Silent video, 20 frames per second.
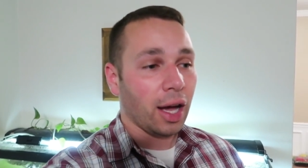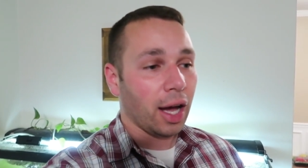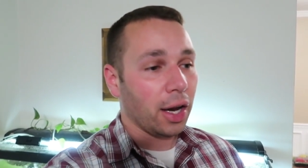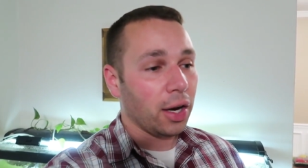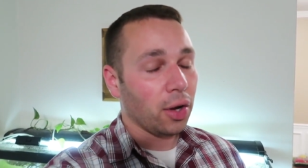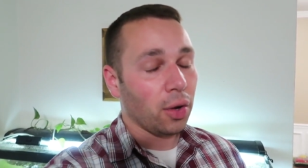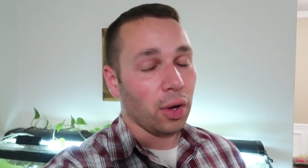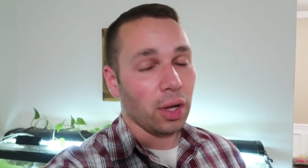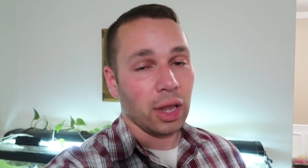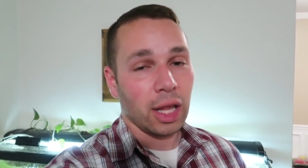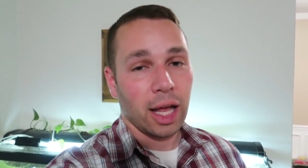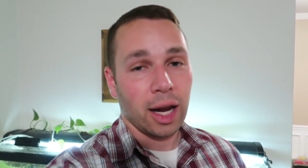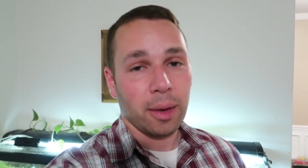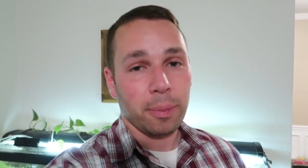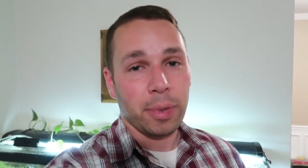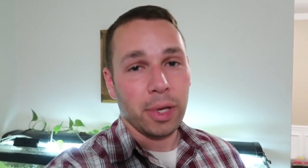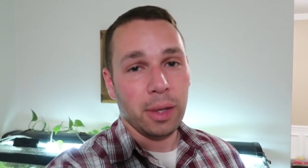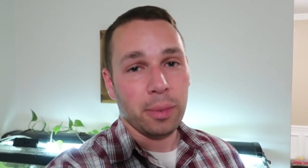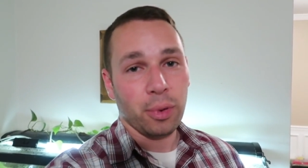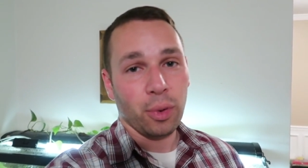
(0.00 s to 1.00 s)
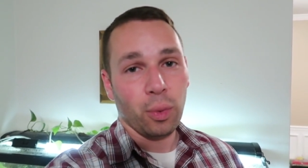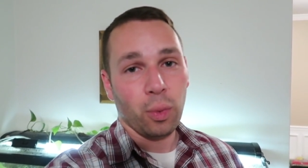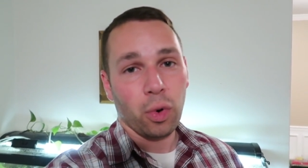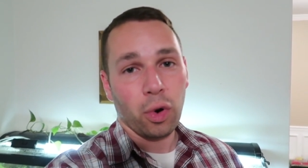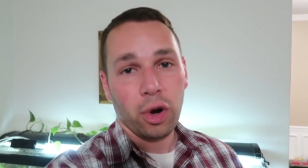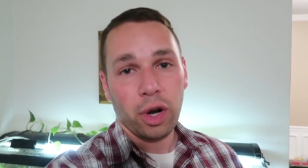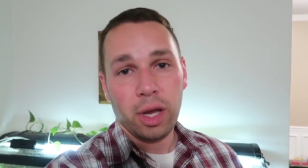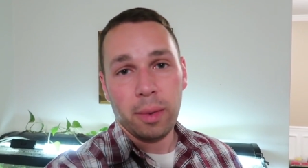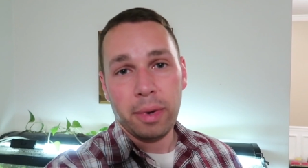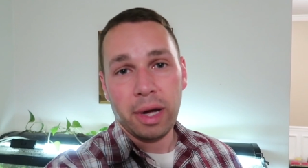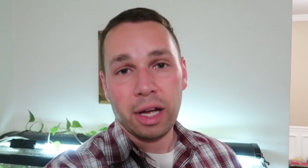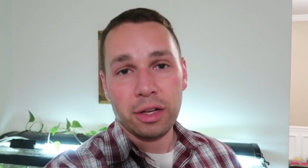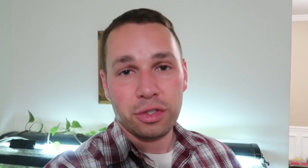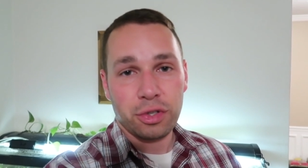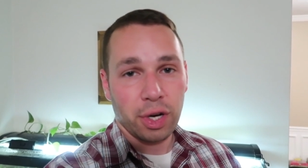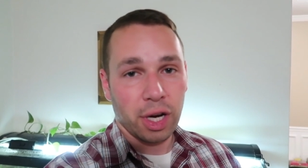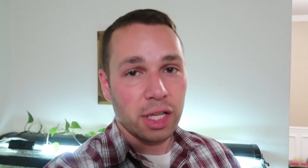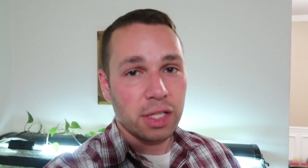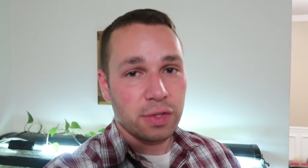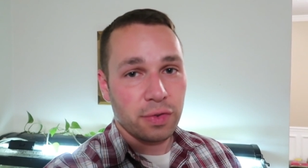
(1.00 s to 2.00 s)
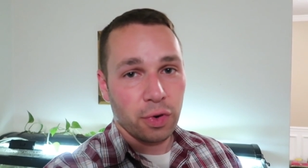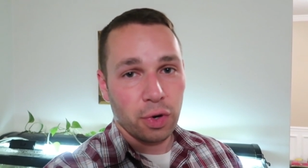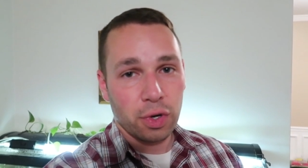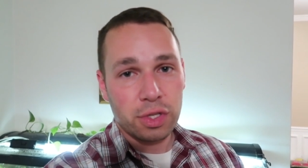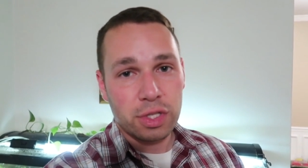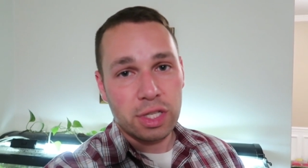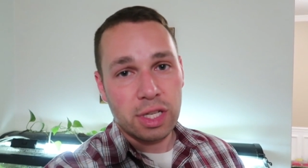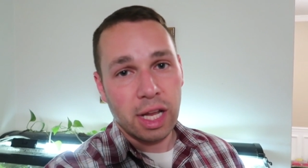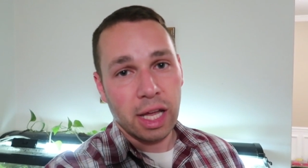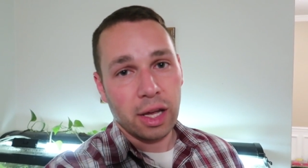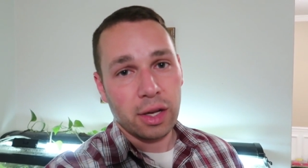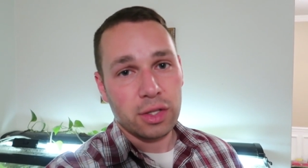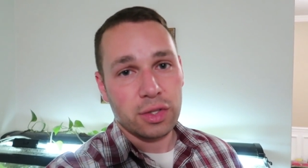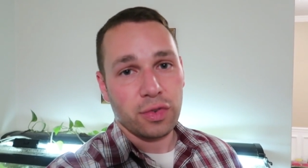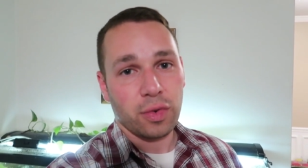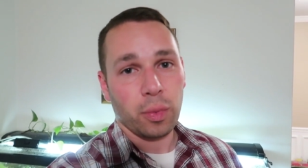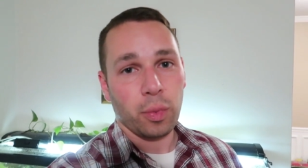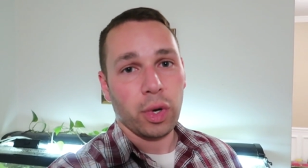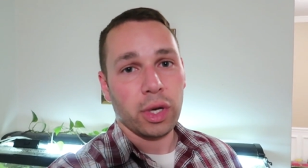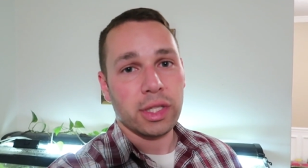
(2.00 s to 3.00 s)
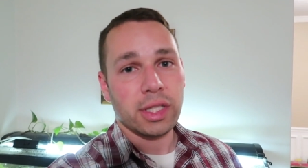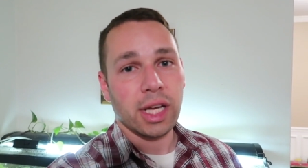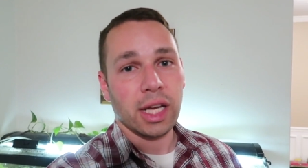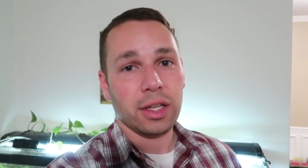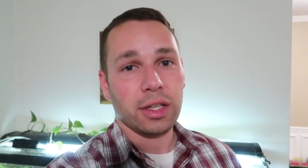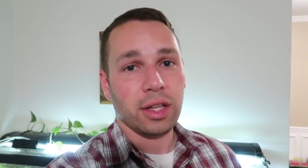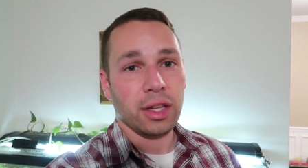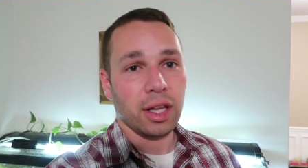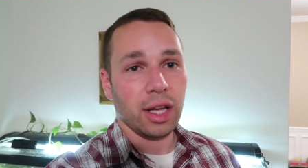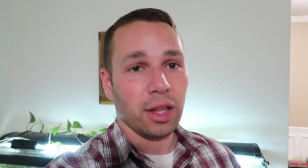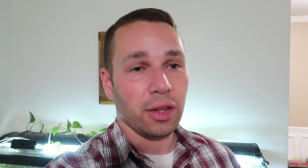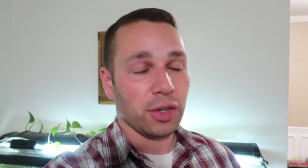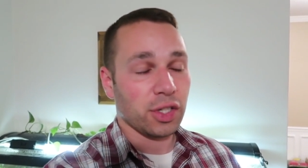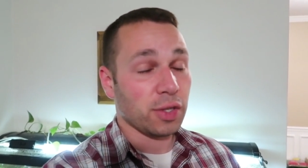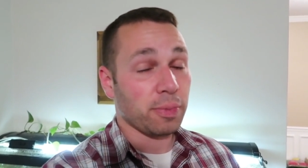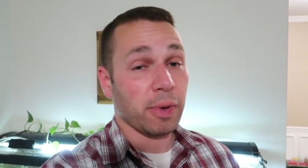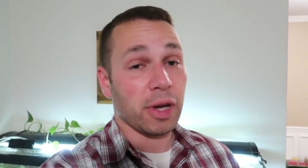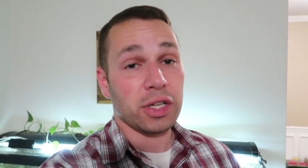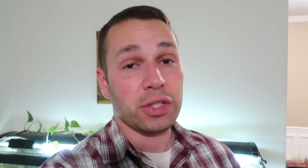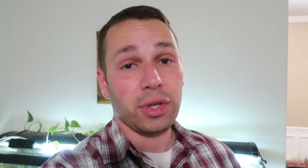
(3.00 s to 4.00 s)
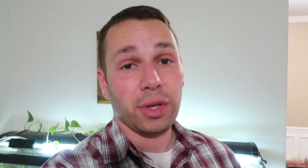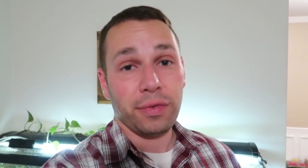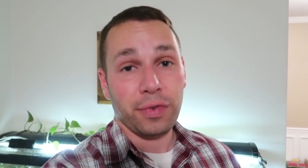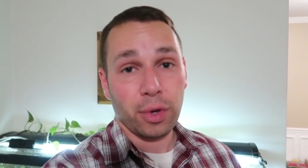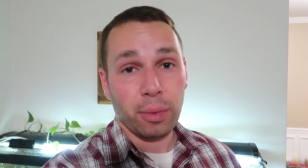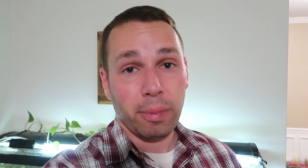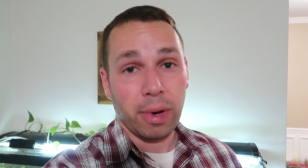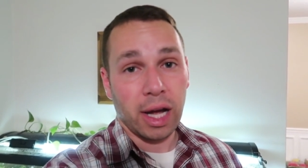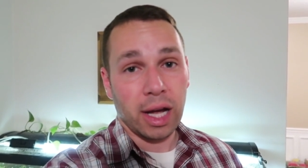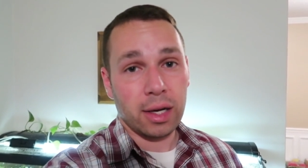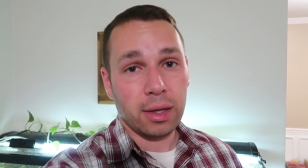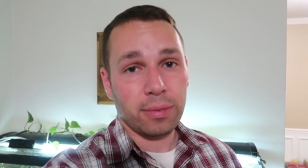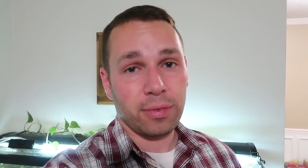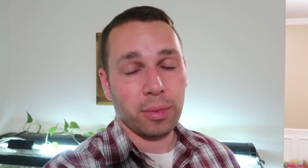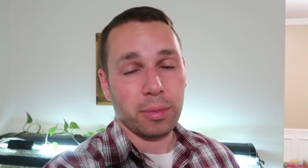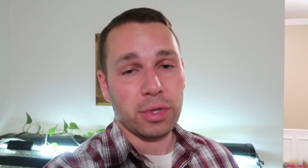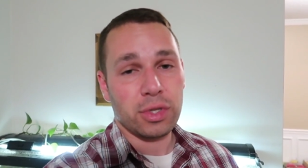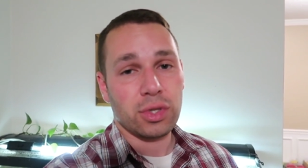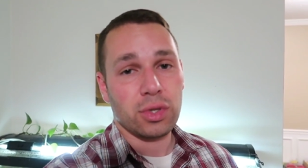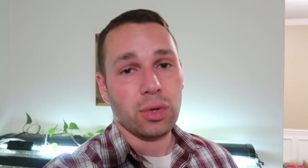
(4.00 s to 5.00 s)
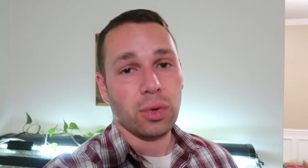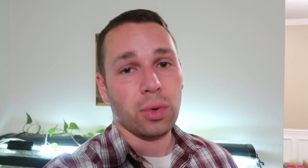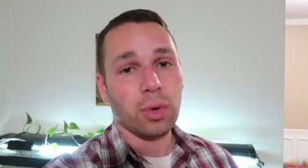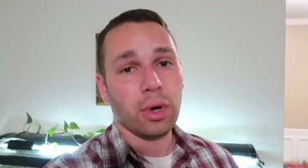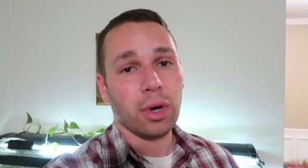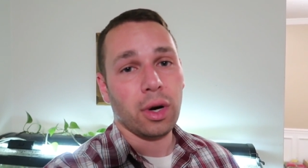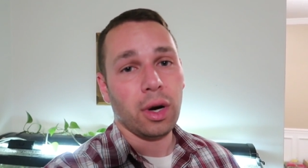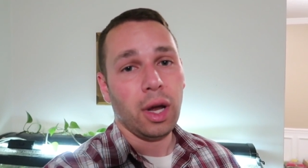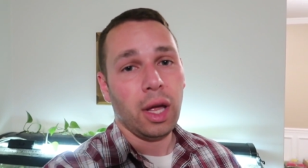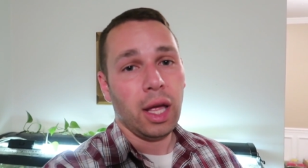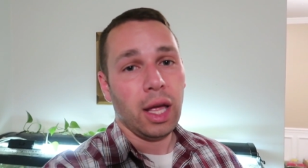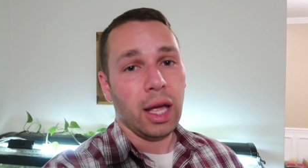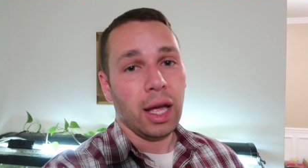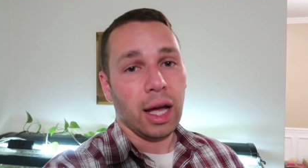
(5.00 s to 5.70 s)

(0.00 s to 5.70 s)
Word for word: I know a lot of people worry about transferring snails from one tank to the other, especially if they're buying them from a store.